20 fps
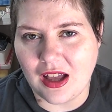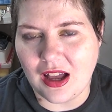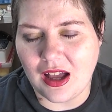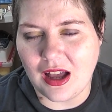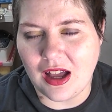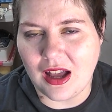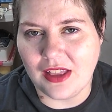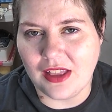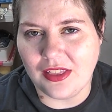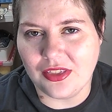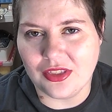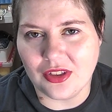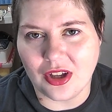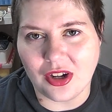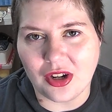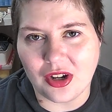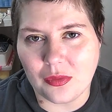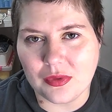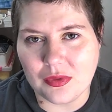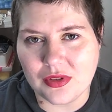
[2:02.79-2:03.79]
I thought
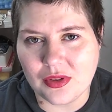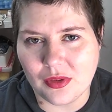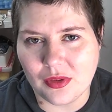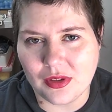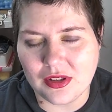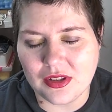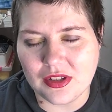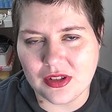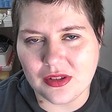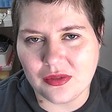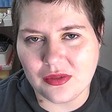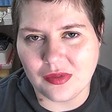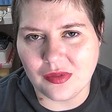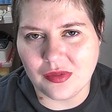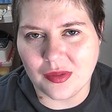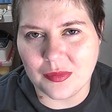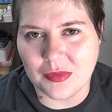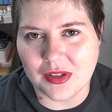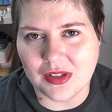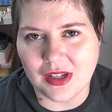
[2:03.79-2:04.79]
it was going to
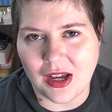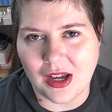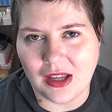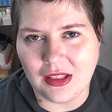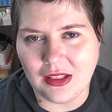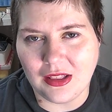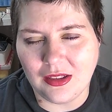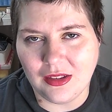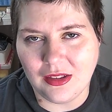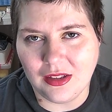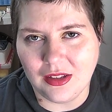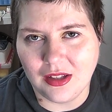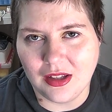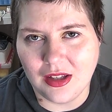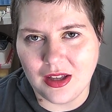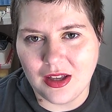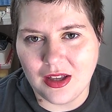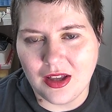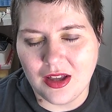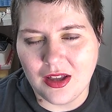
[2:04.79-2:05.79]
from the title,
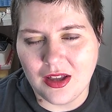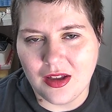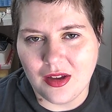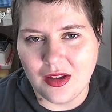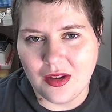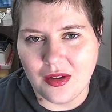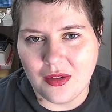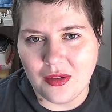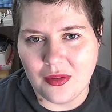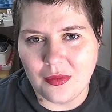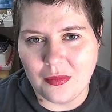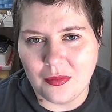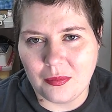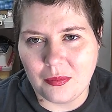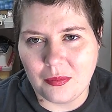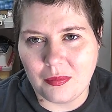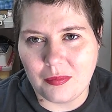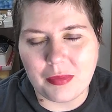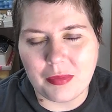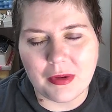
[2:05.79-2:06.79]

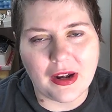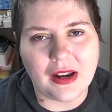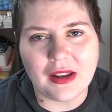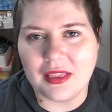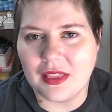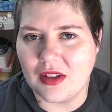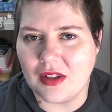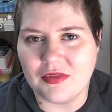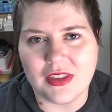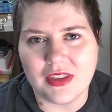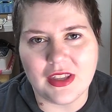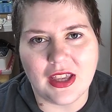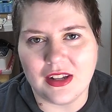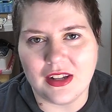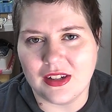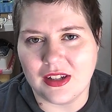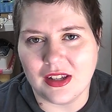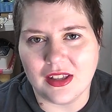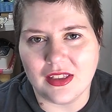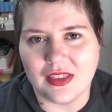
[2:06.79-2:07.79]
but I love the
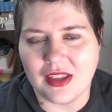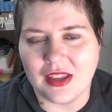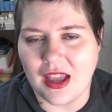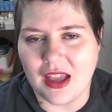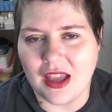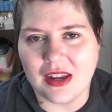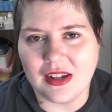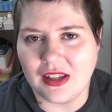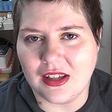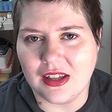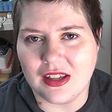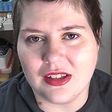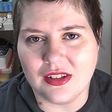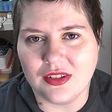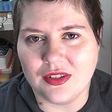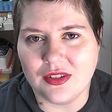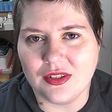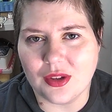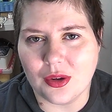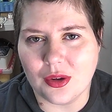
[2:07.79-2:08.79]
ending. The ending is
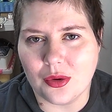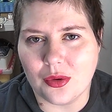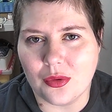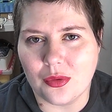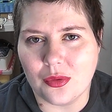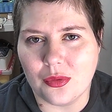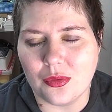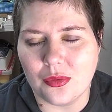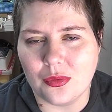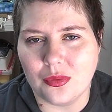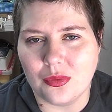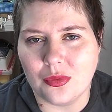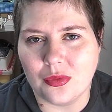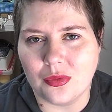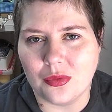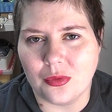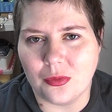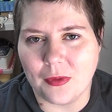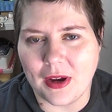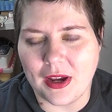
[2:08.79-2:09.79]
so
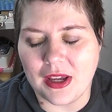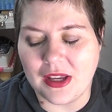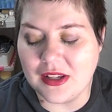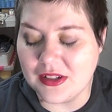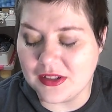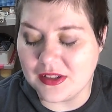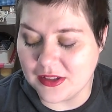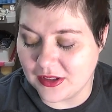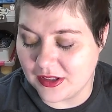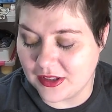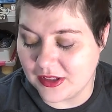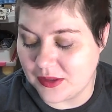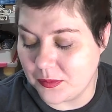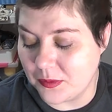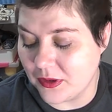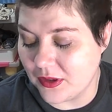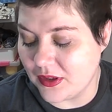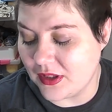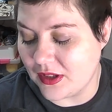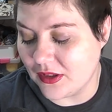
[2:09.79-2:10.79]
great. This
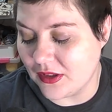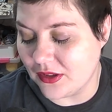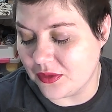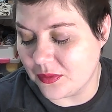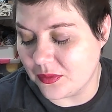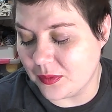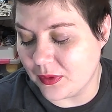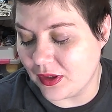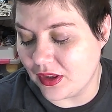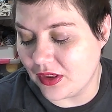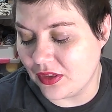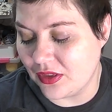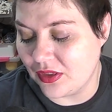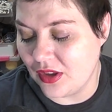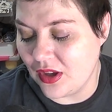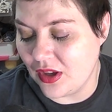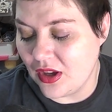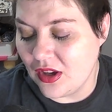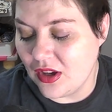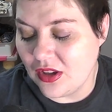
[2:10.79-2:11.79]
book deals with
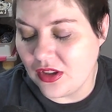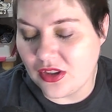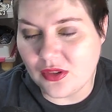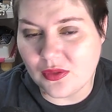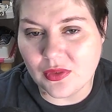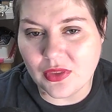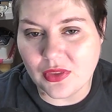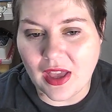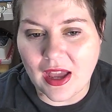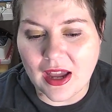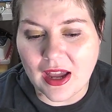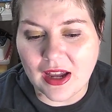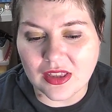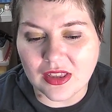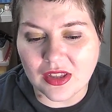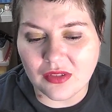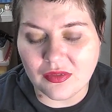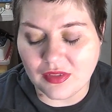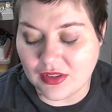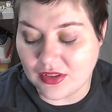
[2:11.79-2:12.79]
youth
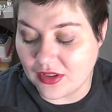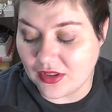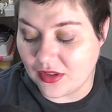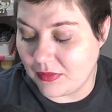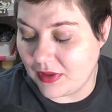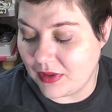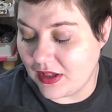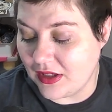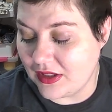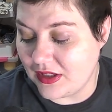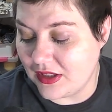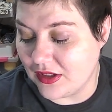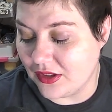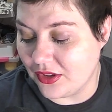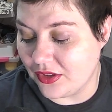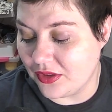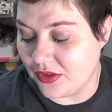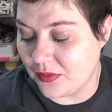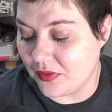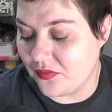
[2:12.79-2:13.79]
activism. It
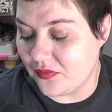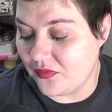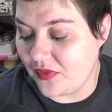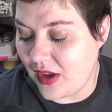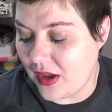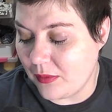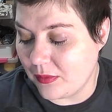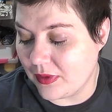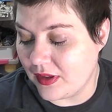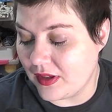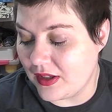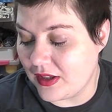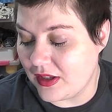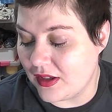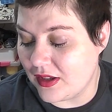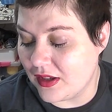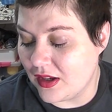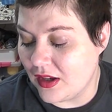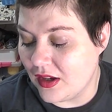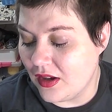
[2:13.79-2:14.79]
deals with
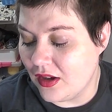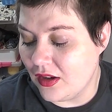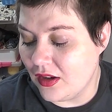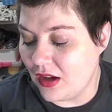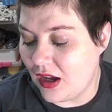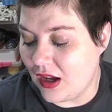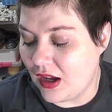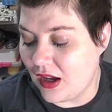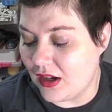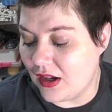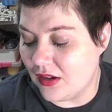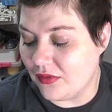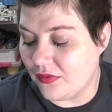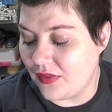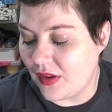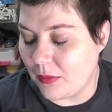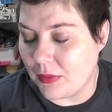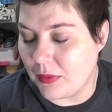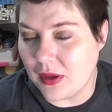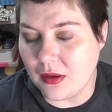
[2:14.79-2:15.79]
family, uh,
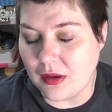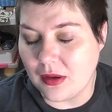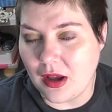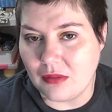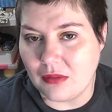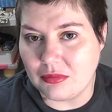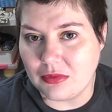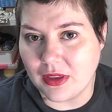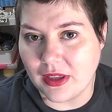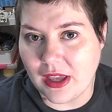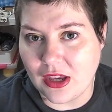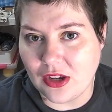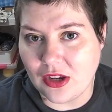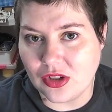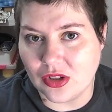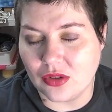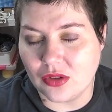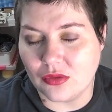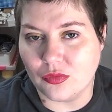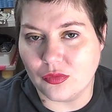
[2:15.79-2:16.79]
family
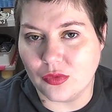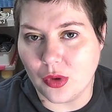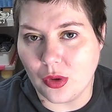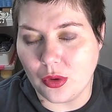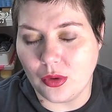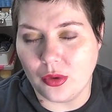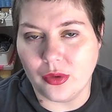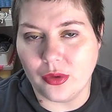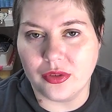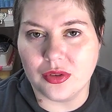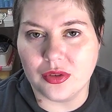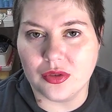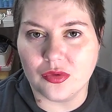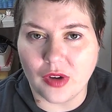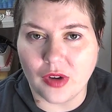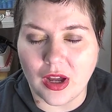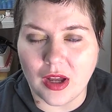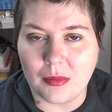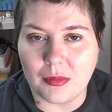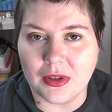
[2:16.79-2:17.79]
obligation, roles,
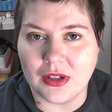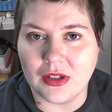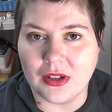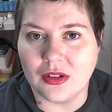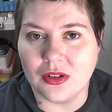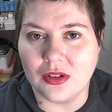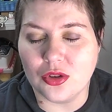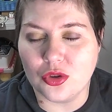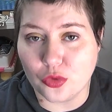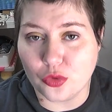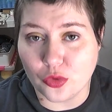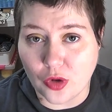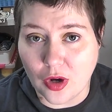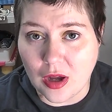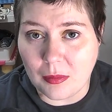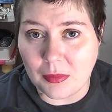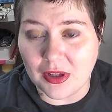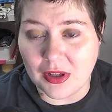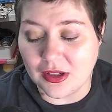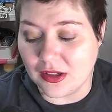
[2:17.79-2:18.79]
drama,
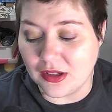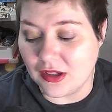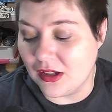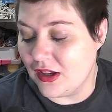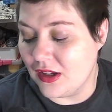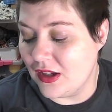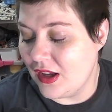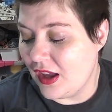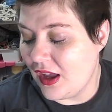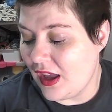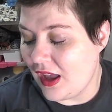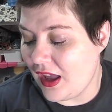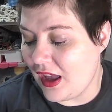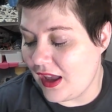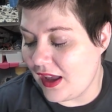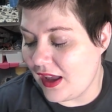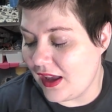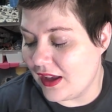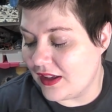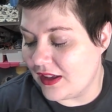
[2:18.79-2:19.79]
trauma,
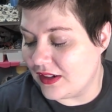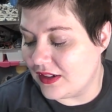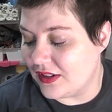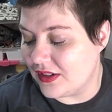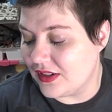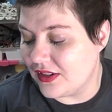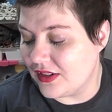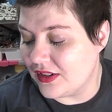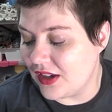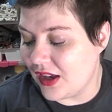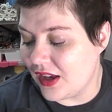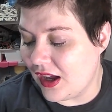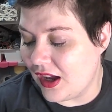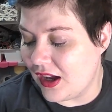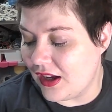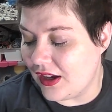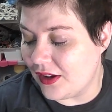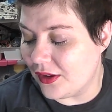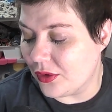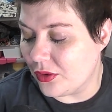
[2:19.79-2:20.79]
and
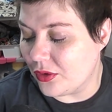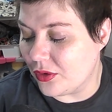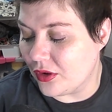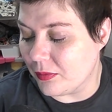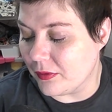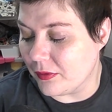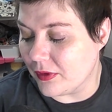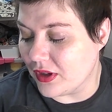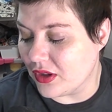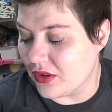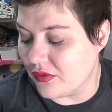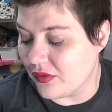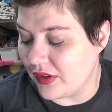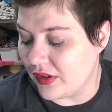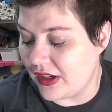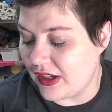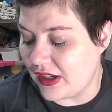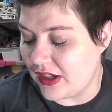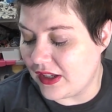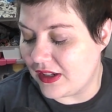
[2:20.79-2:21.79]
uh, corporate
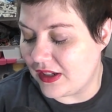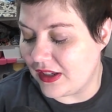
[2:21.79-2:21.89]
greed.